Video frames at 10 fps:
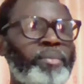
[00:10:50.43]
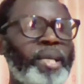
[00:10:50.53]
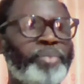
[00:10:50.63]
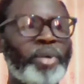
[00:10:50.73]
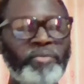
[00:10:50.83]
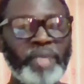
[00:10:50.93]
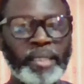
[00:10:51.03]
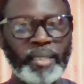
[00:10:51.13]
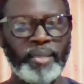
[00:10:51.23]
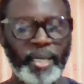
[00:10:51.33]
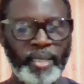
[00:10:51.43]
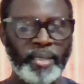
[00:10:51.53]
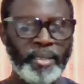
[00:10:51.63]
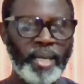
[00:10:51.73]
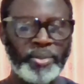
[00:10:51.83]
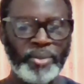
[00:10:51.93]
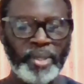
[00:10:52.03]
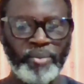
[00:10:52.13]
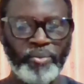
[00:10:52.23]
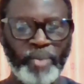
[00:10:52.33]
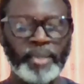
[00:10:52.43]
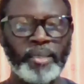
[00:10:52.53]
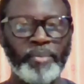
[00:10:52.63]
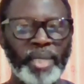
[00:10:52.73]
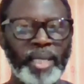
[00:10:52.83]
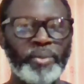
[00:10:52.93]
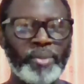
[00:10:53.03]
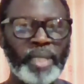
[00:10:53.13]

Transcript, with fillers: a province in China actually went about,